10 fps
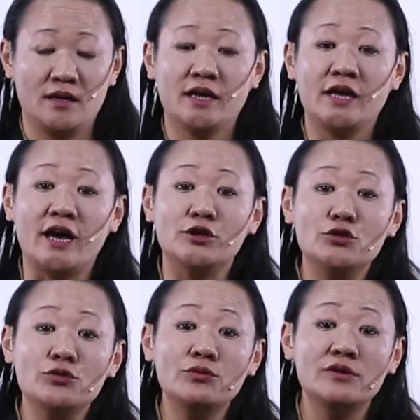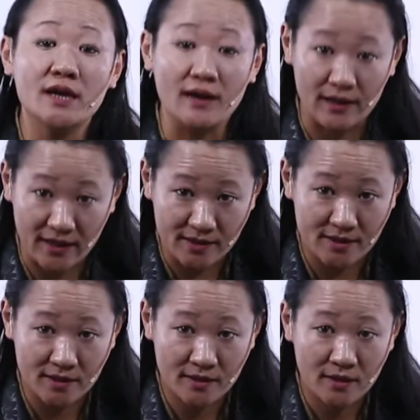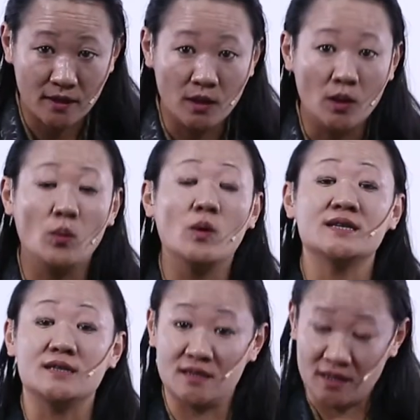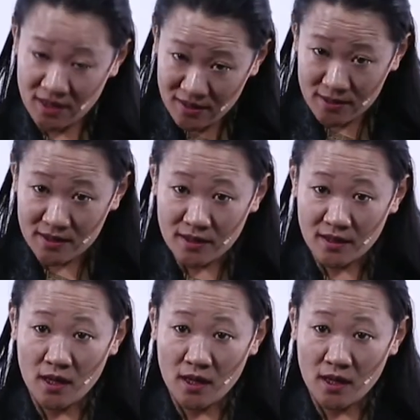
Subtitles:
Can you recollect what it is?